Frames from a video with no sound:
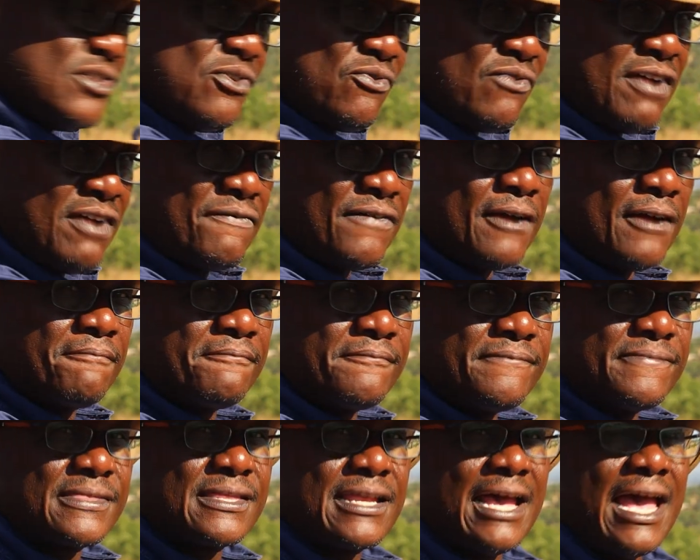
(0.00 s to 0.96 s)
the river,
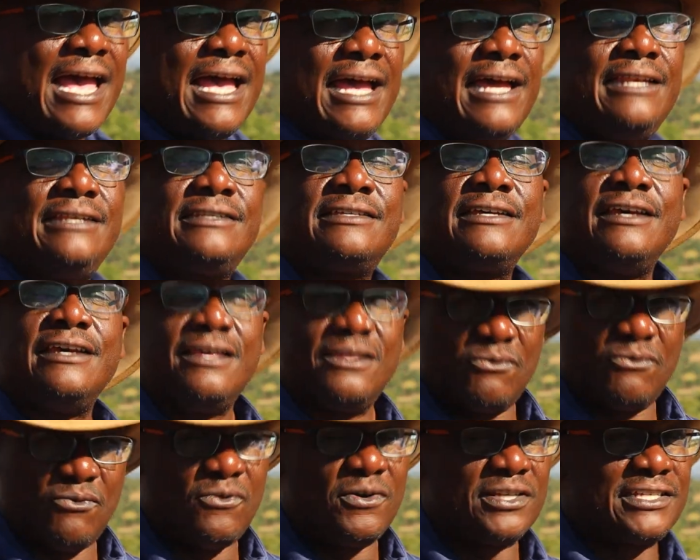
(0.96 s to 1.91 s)
and
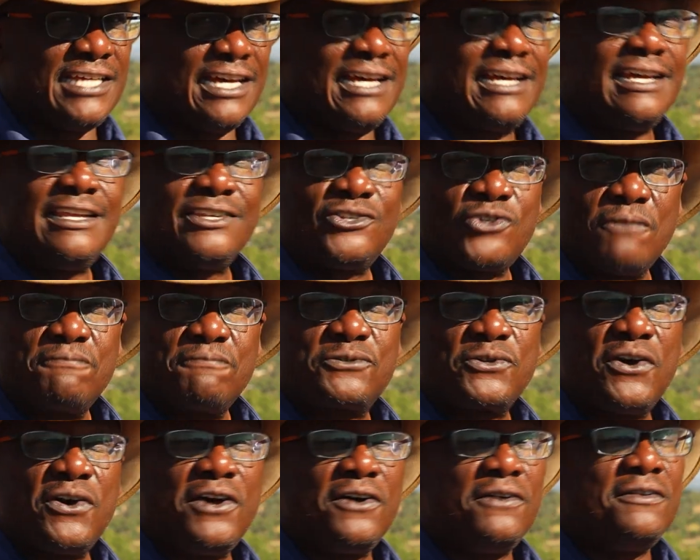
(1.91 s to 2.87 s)
the water,
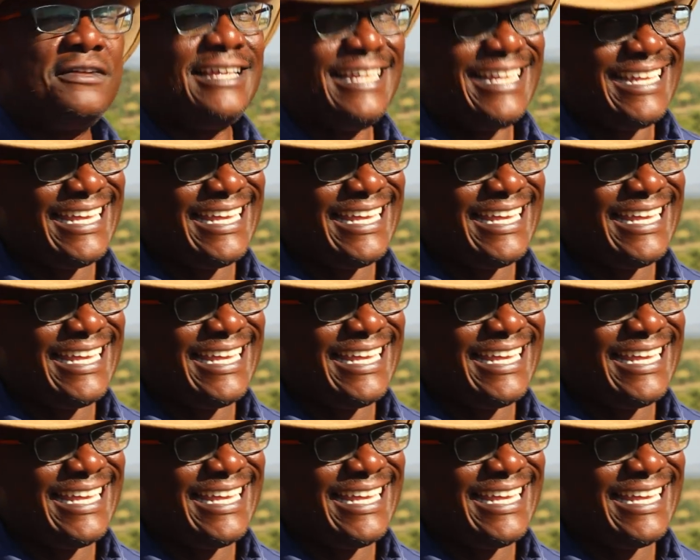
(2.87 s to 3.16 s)
topsoil,